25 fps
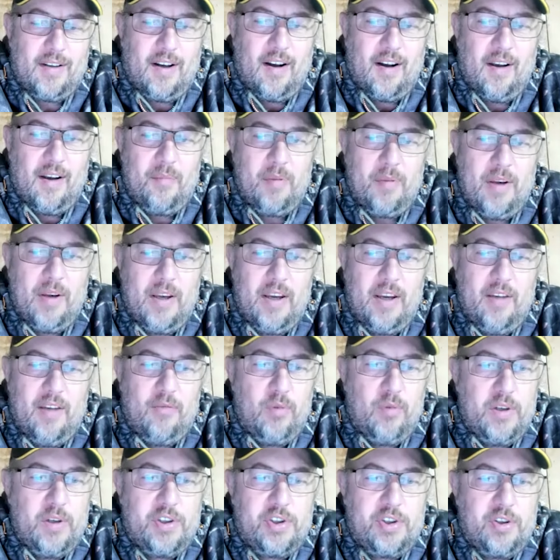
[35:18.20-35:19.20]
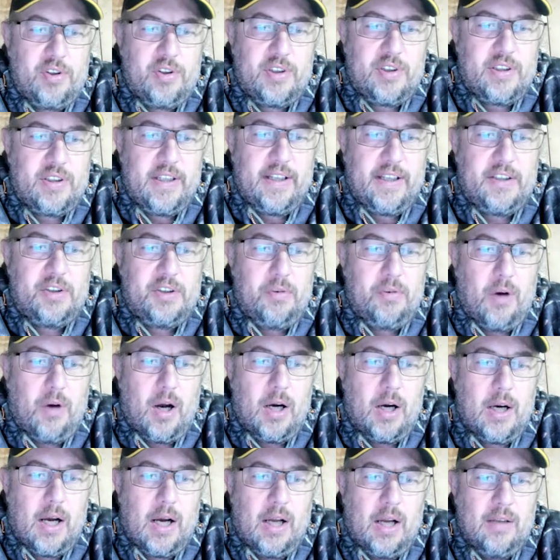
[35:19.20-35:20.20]
I believe we should stick to
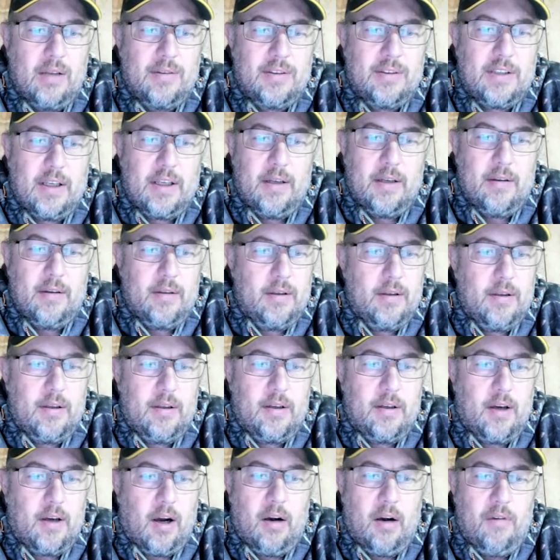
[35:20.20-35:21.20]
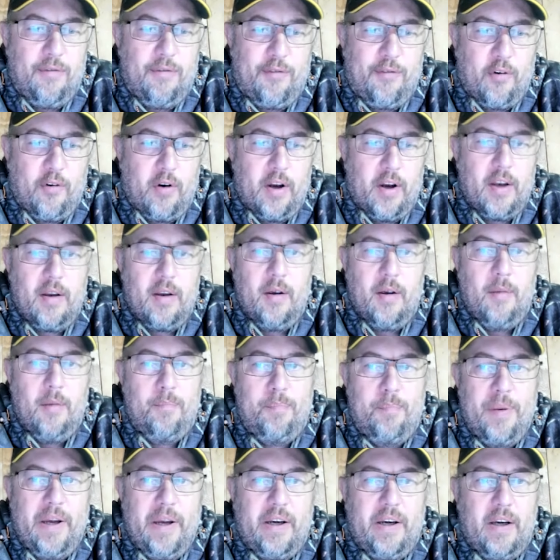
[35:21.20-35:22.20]
our guns and go for it.
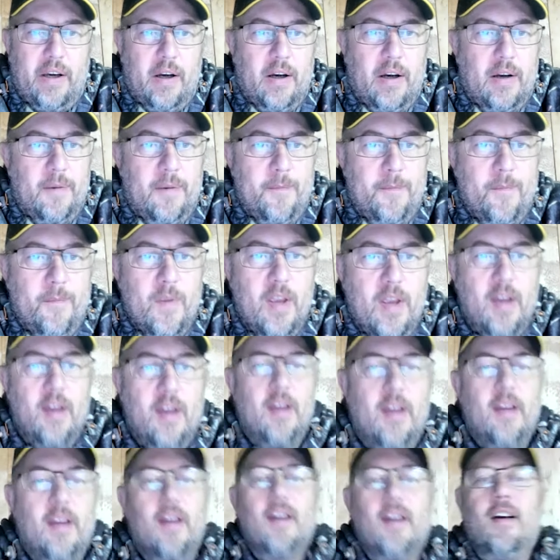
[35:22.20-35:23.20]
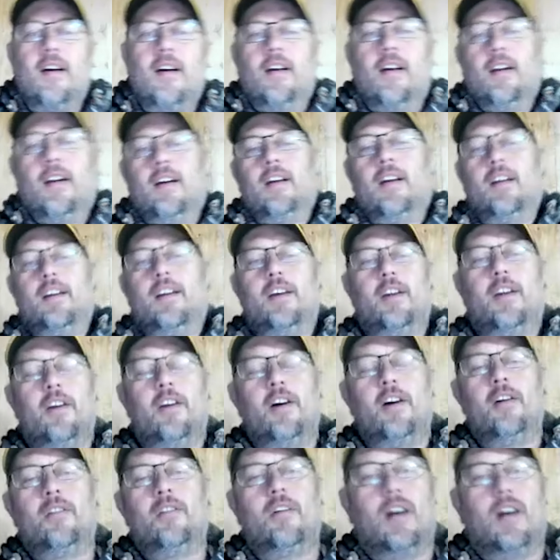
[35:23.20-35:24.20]
Pick a,
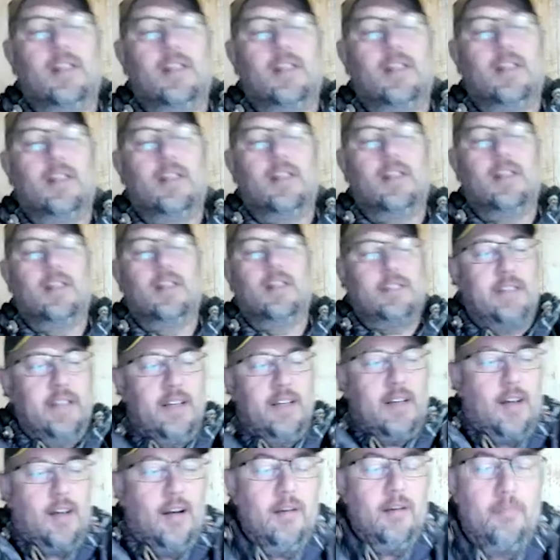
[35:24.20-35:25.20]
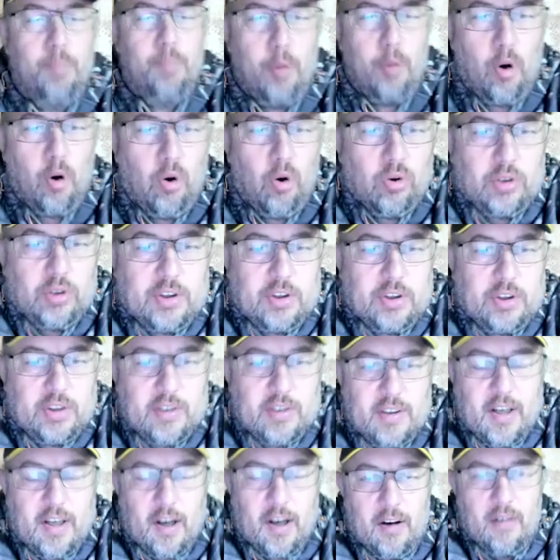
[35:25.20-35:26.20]
Rassie Khan
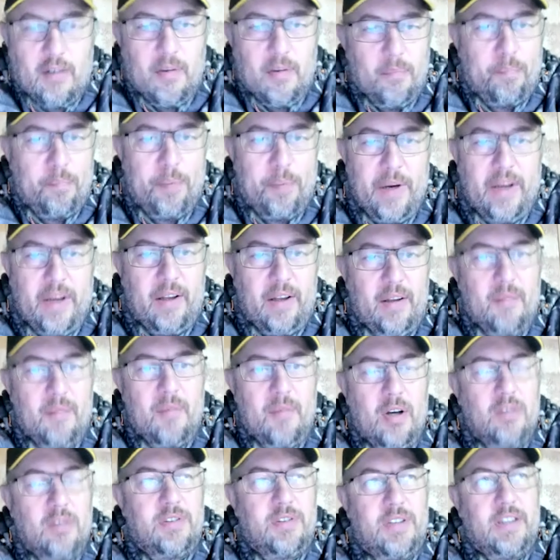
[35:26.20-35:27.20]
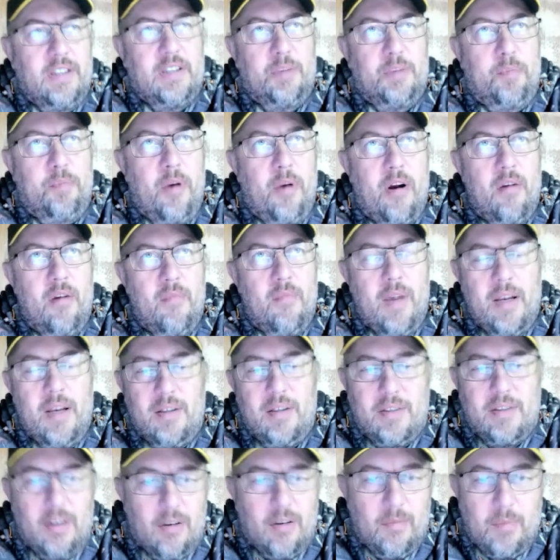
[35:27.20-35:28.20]
Boss. Go and pick the most
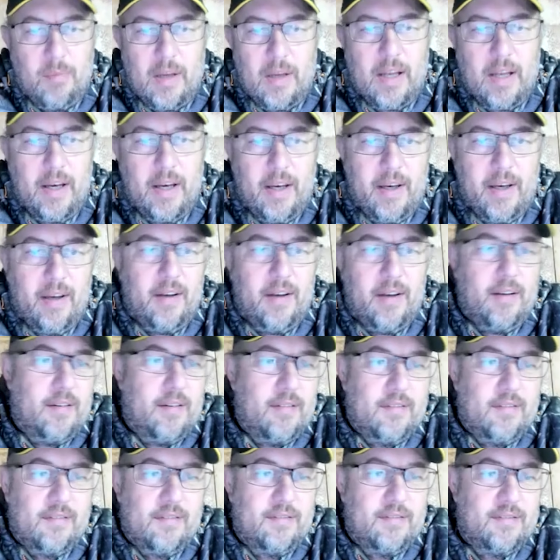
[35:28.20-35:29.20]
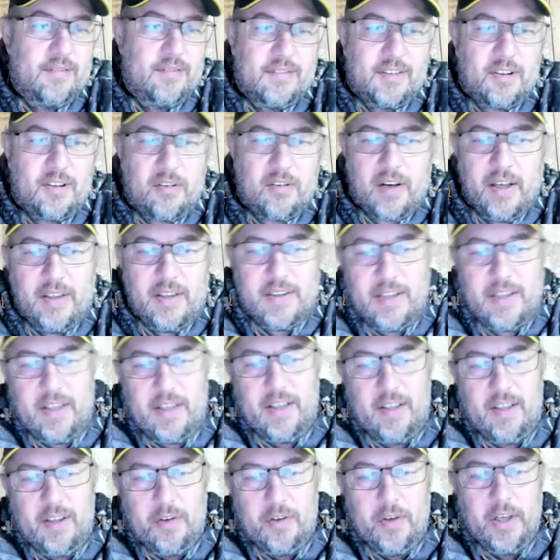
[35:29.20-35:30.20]
experimental, bloody, crazy
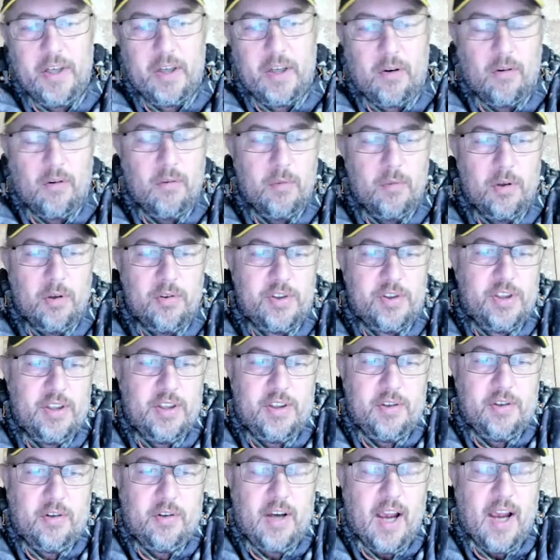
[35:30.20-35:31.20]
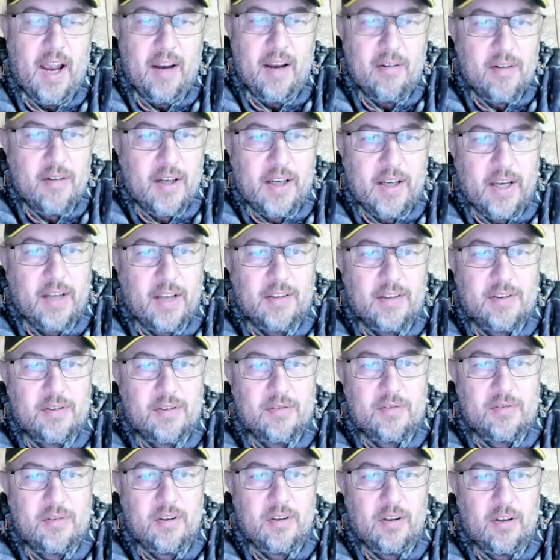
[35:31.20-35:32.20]
unicorn bullshit you can against
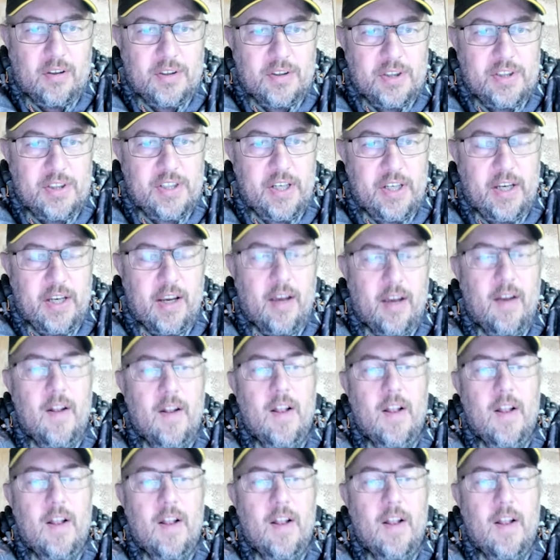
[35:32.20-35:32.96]
Argentina,